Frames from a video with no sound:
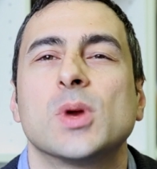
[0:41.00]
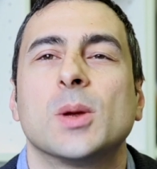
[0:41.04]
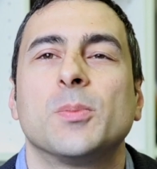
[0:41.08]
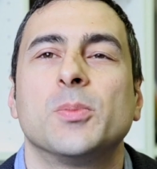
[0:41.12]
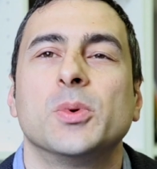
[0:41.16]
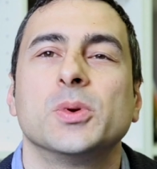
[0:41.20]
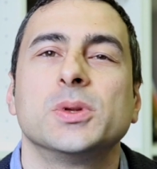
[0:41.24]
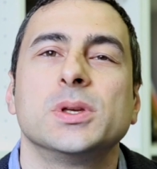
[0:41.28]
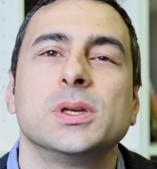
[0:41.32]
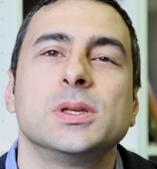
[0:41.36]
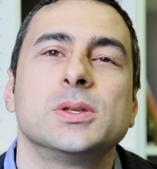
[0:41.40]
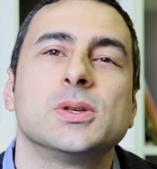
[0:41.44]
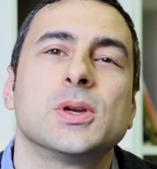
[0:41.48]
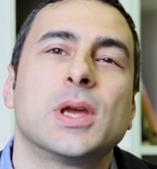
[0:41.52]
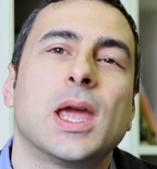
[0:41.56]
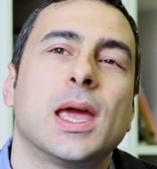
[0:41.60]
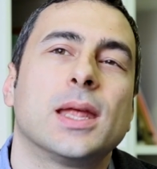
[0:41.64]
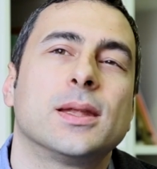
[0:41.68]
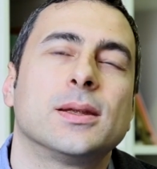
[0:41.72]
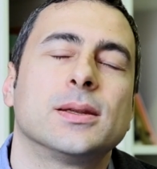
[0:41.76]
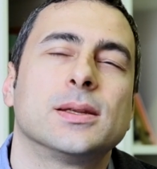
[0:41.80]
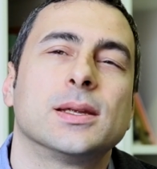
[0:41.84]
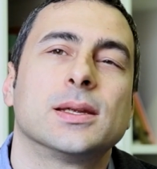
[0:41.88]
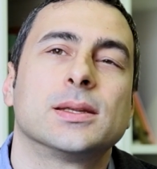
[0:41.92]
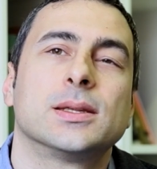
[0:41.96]
we are putting
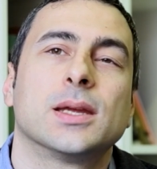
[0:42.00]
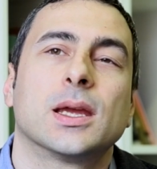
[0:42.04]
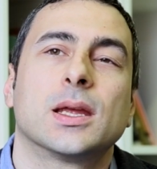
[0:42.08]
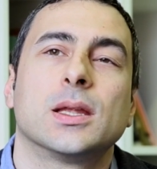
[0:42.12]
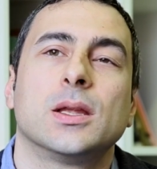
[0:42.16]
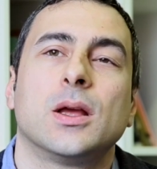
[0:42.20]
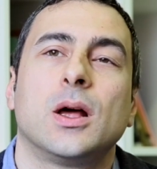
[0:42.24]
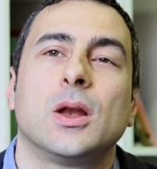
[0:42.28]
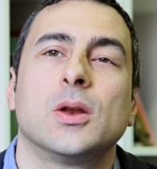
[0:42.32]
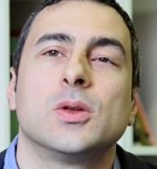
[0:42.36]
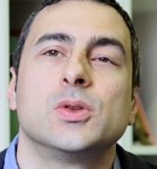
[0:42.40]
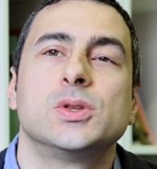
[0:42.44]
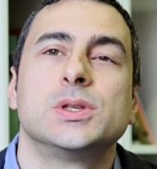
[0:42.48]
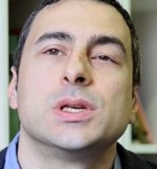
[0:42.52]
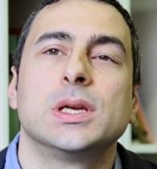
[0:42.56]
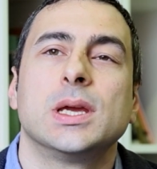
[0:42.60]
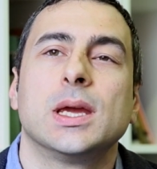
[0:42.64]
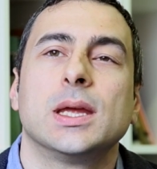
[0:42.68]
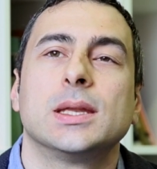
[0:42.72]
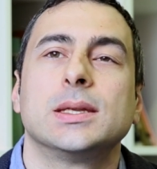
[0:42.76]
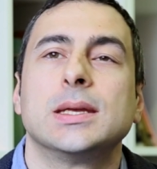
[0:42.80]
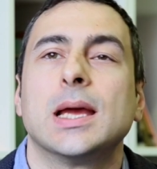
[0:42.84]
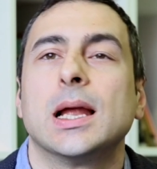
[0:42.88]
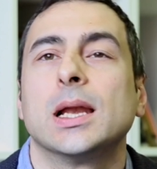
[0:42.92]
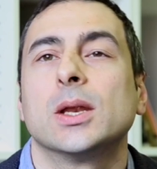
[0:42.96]
together the technology
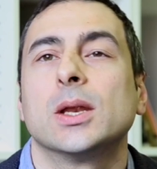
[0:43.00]
and the